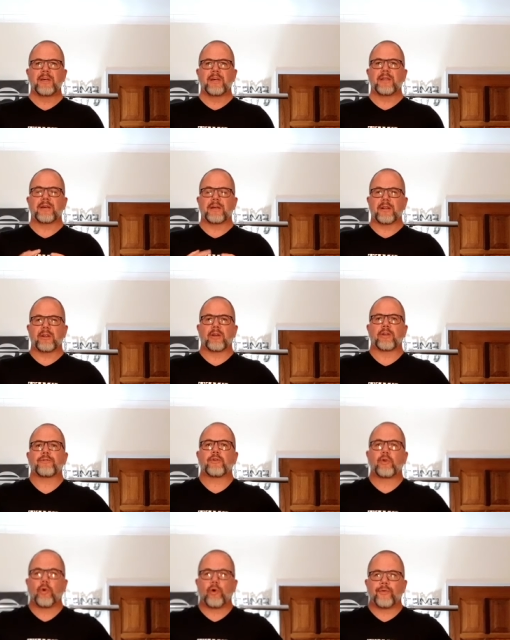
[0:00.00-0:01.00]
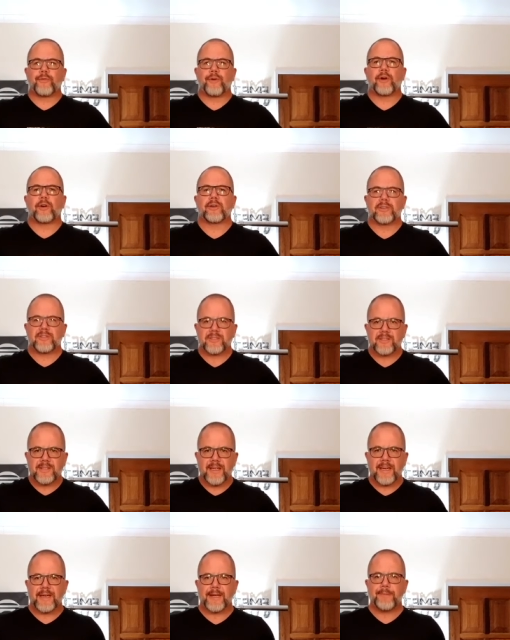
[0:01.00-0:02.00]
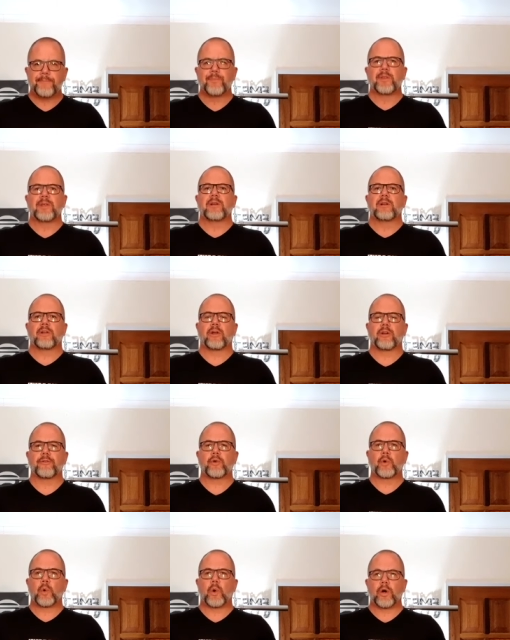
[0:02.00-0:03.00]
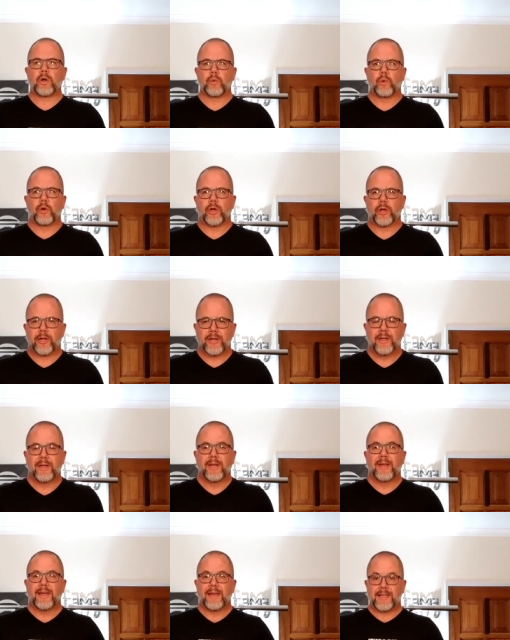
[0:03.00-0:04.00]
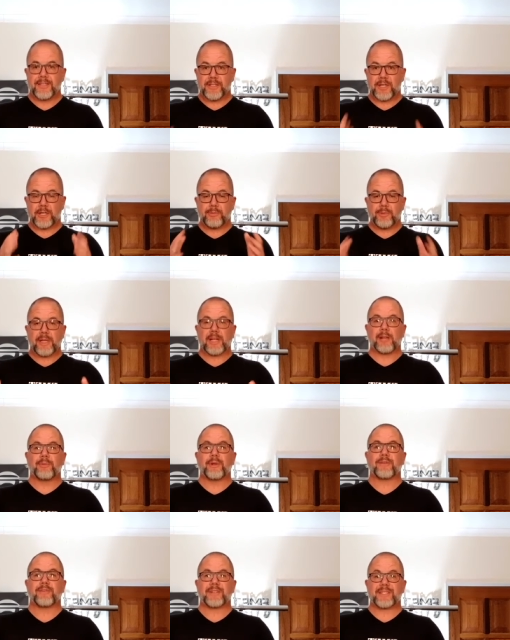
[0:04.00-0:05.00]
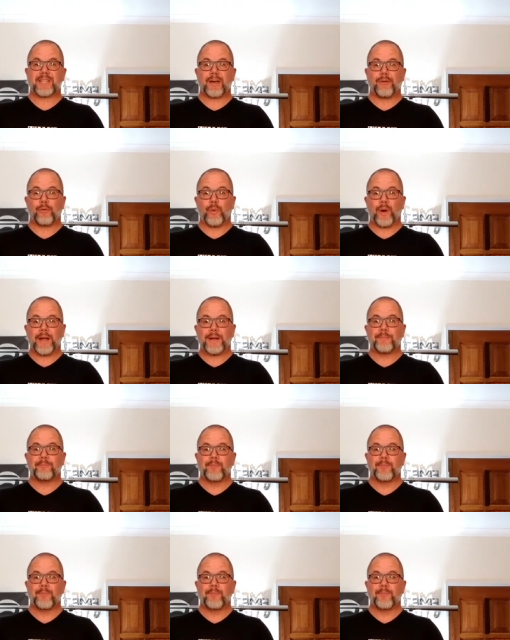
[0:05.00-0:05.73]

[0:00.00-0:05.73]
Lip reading: A lot of core focus today, a lot of quad work. It's going to be a little bit of a tough one.